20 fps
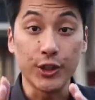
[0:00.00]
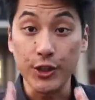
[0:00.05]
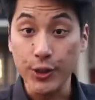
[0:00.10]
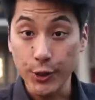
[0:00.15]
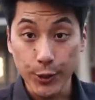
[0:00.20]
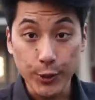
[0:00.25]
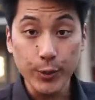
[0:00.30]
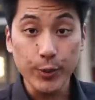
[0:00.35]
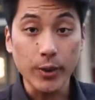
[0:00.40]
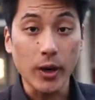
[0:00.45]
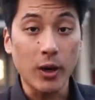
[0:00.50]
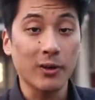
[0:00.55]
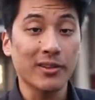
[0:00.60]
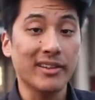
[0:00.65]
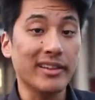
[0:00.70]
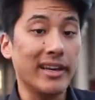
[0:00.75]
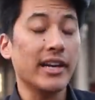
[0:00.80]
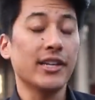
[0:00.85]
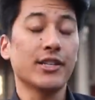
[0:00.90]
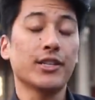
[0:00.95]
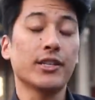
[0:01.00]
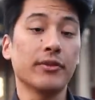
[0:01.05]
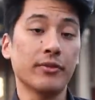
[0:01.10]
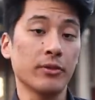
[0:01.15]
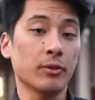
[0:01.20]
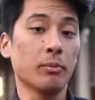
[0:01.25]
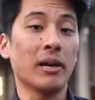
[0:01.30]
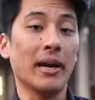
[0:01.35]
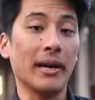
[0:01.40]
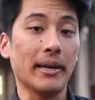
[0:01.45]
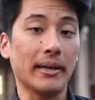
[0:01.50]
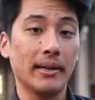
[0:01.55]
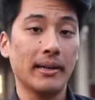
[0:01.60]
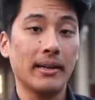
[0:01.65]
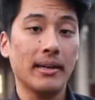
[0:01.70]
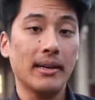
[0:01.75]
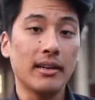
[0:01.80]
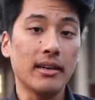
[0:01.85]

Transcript: You are the engine of your bike.